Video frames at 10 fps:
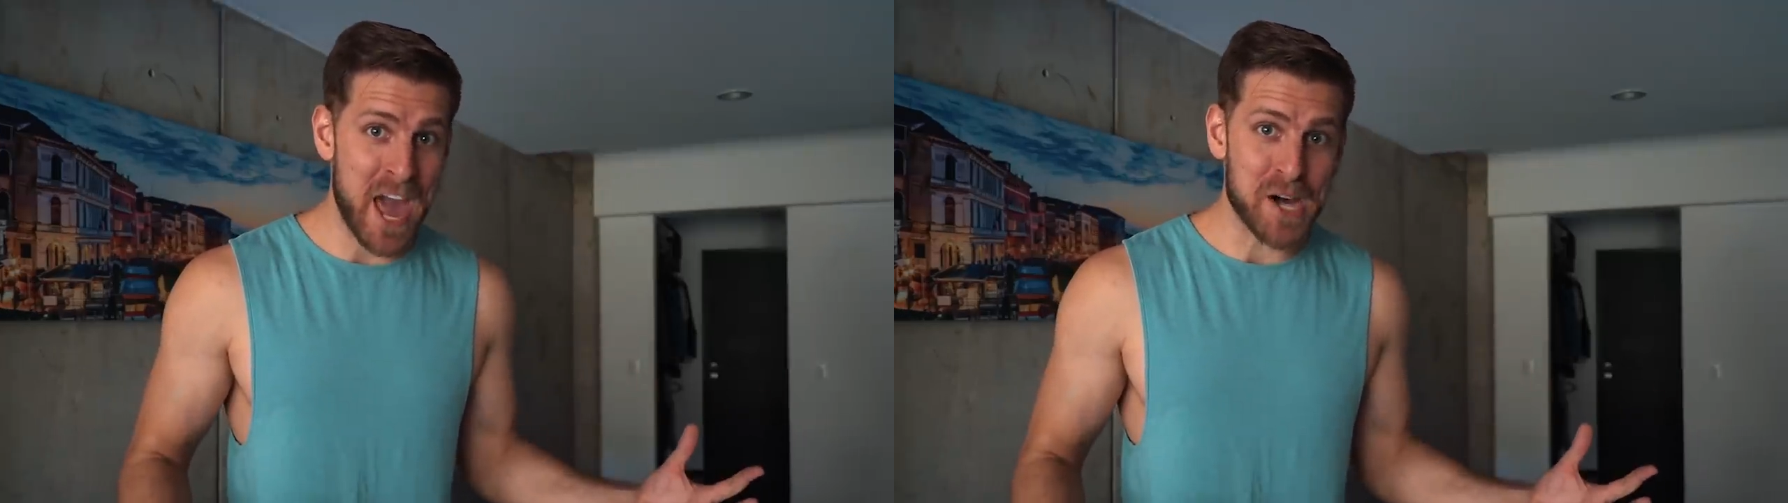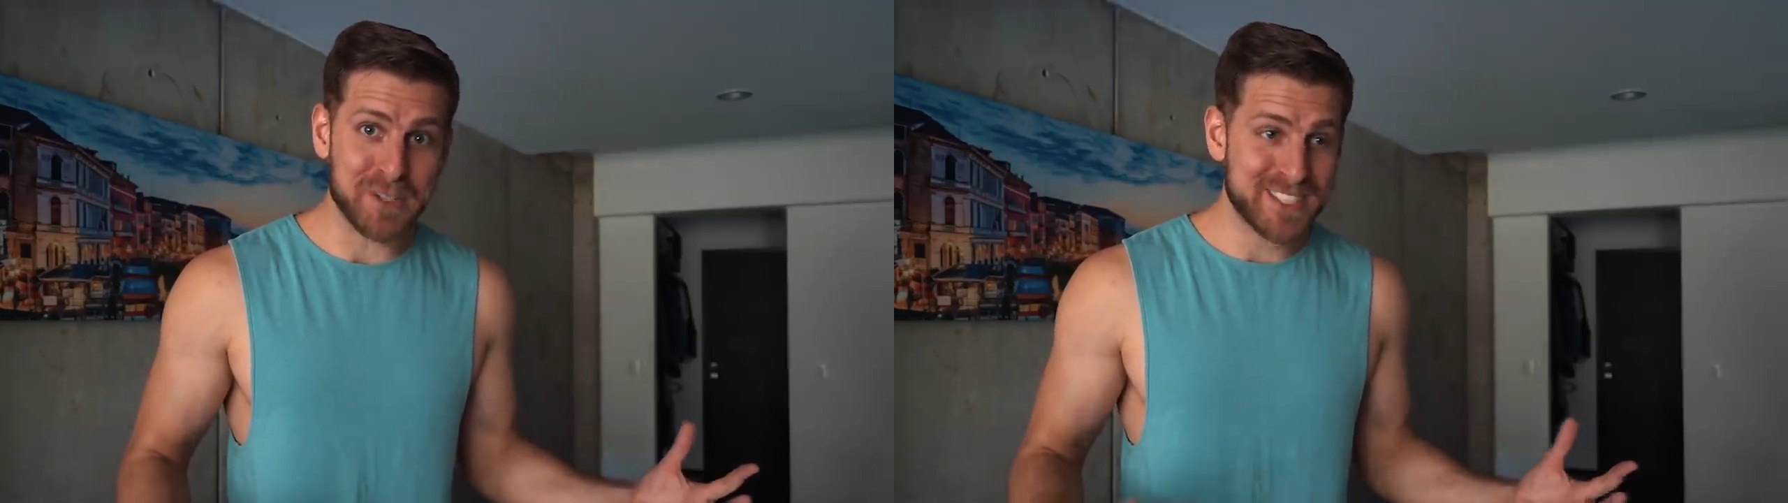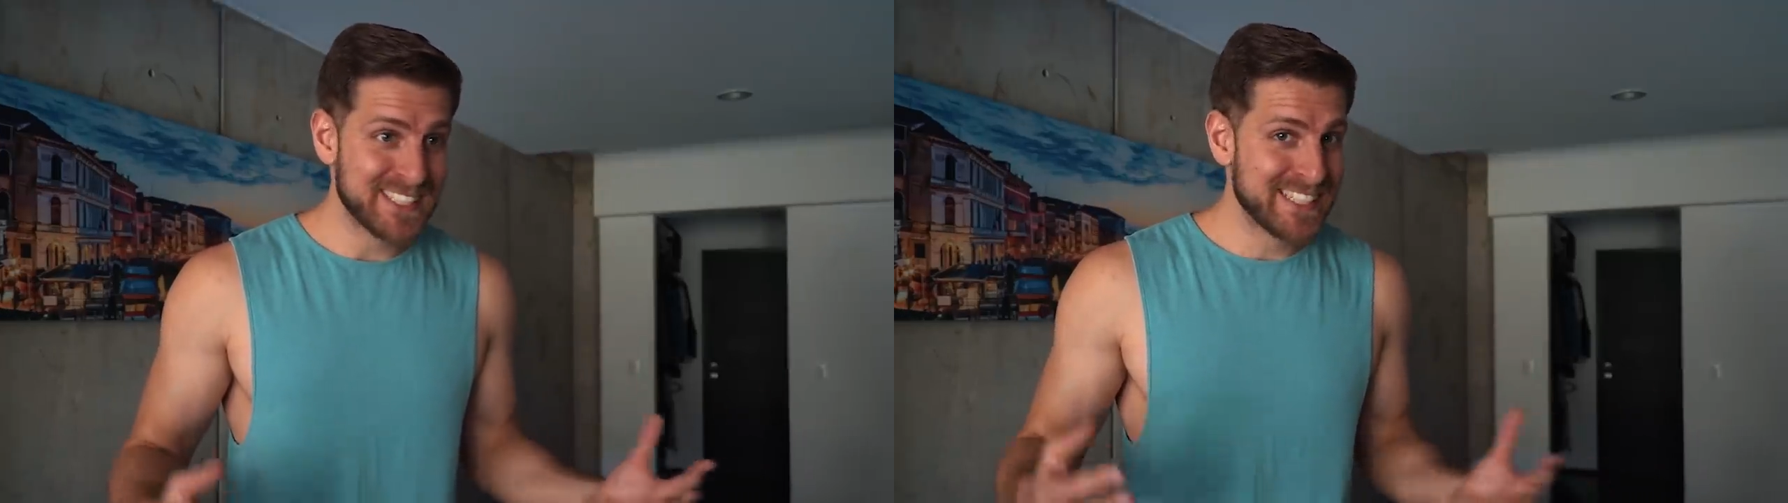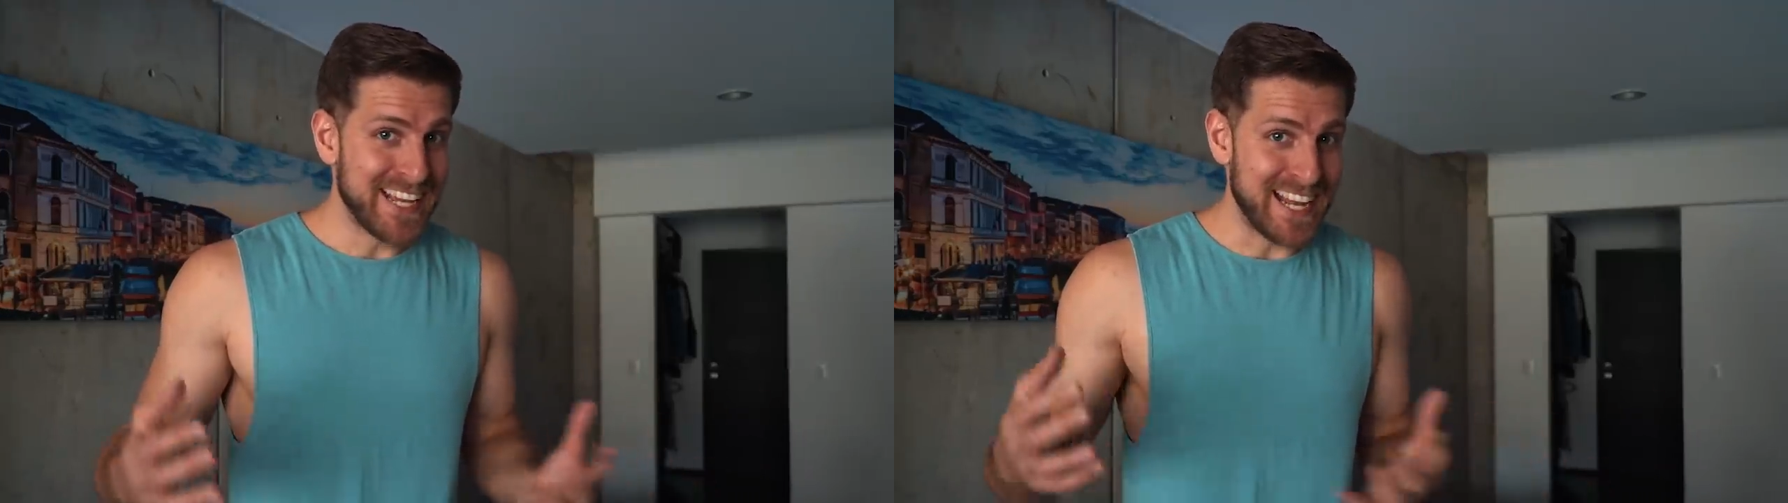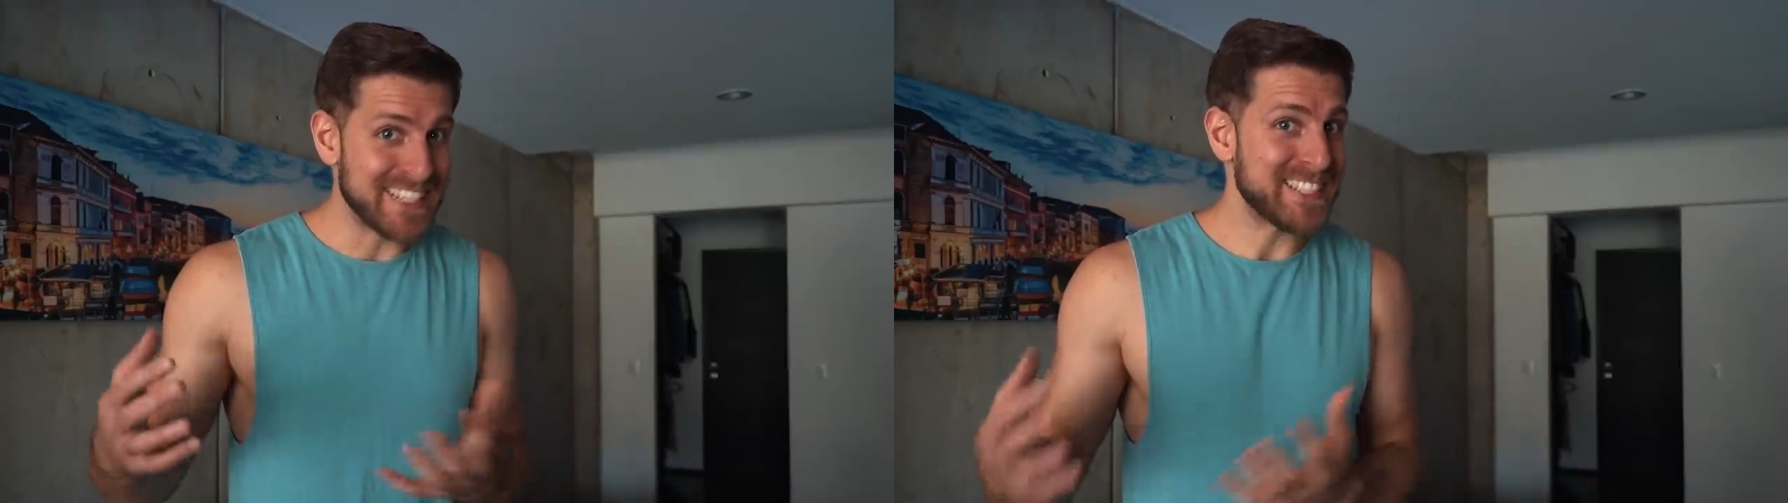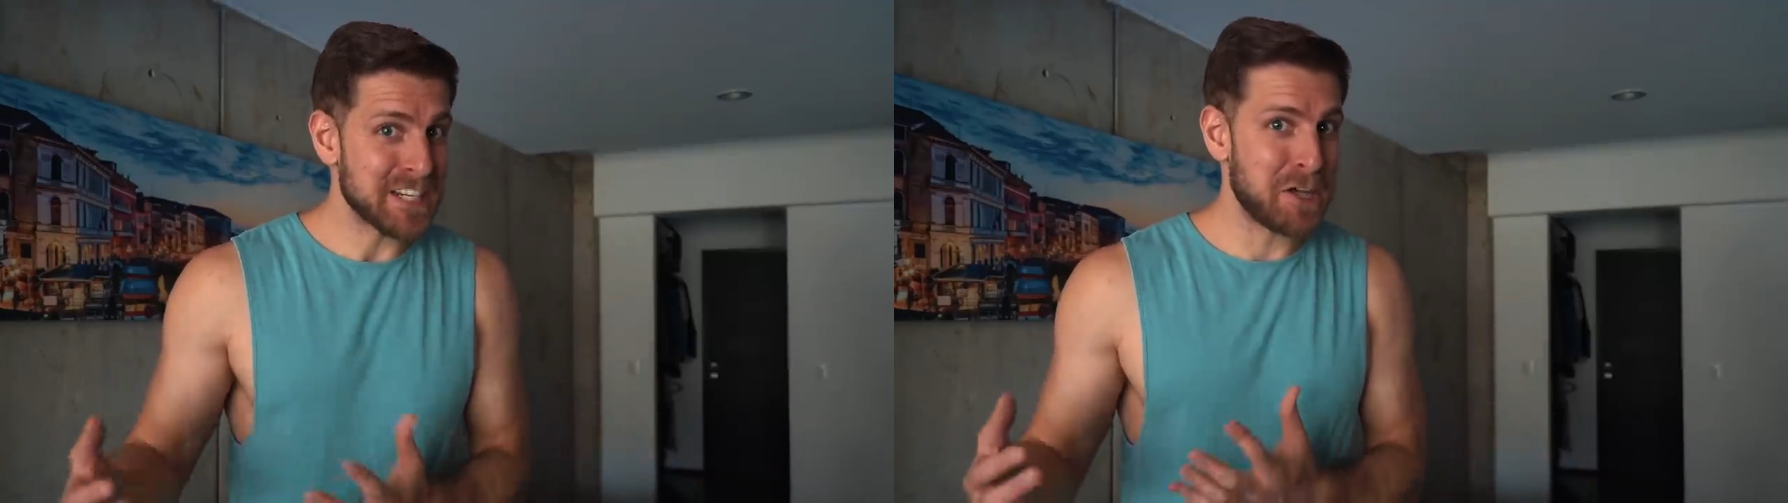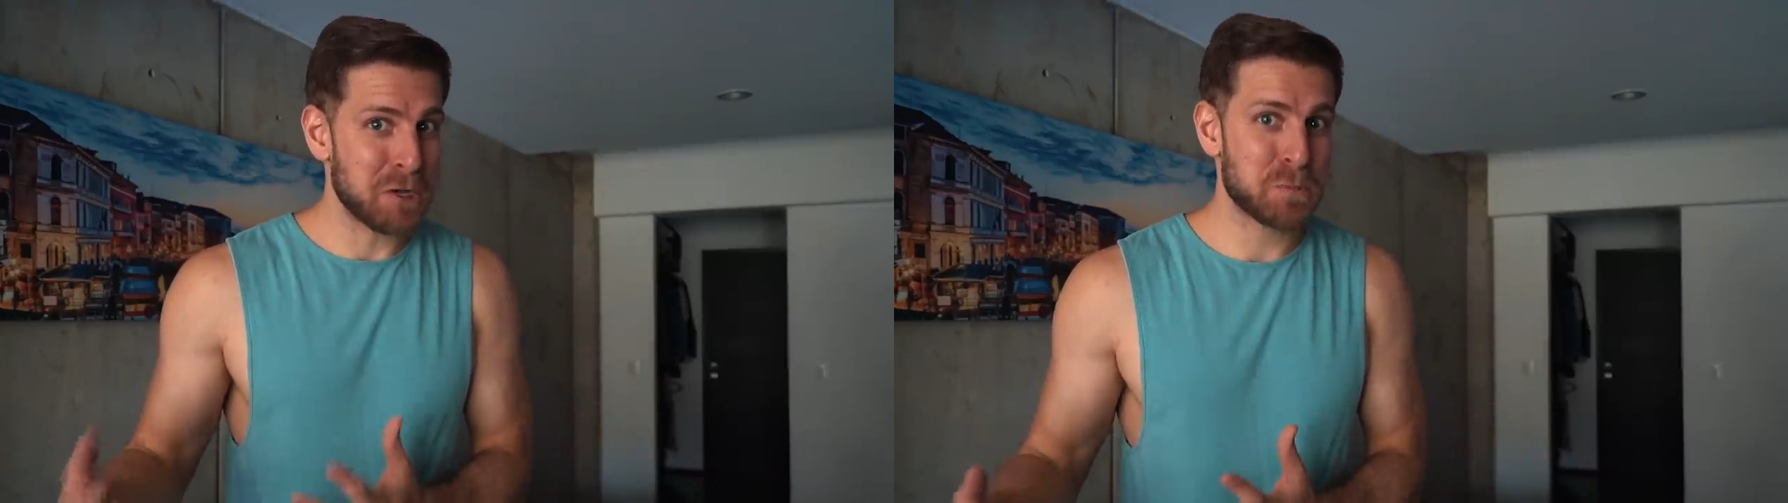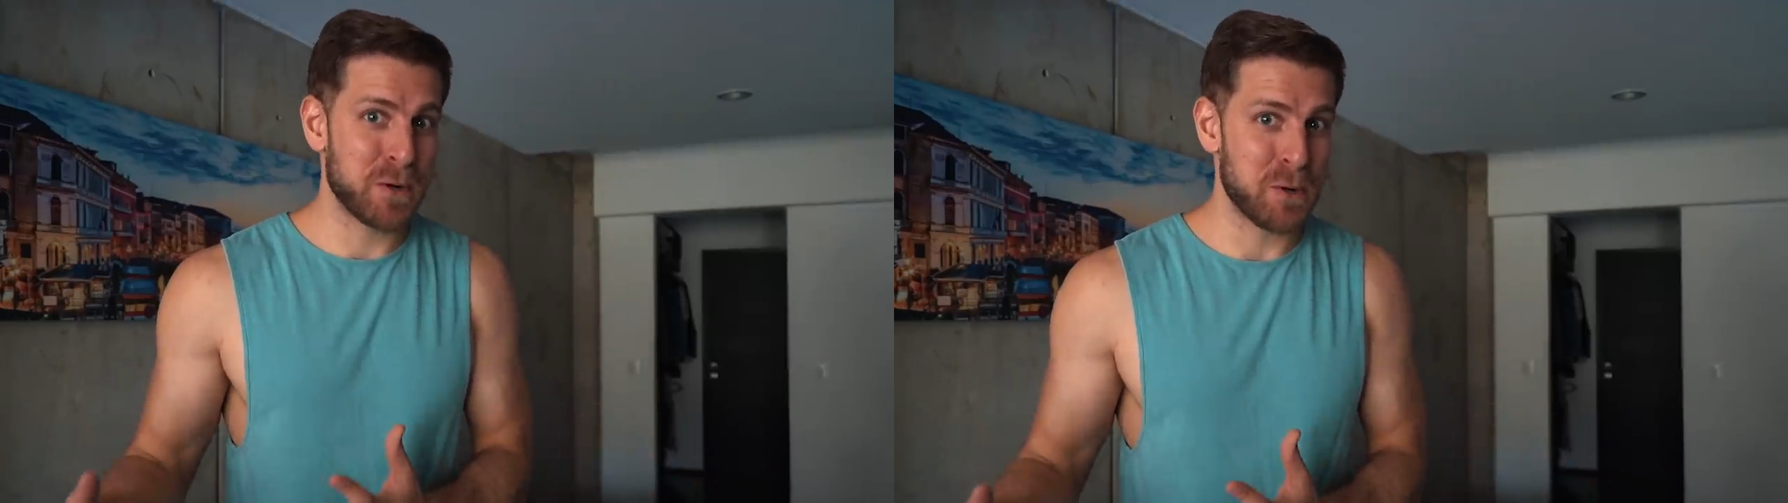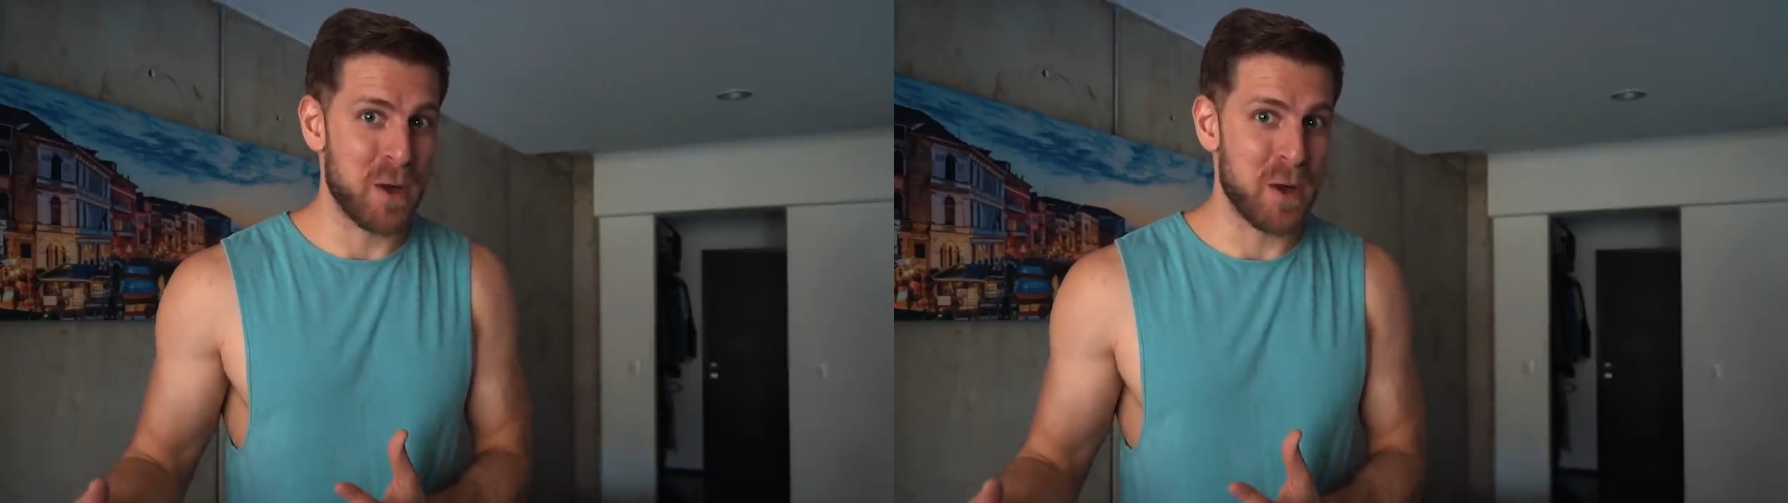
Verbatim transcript: out and shit goes pretty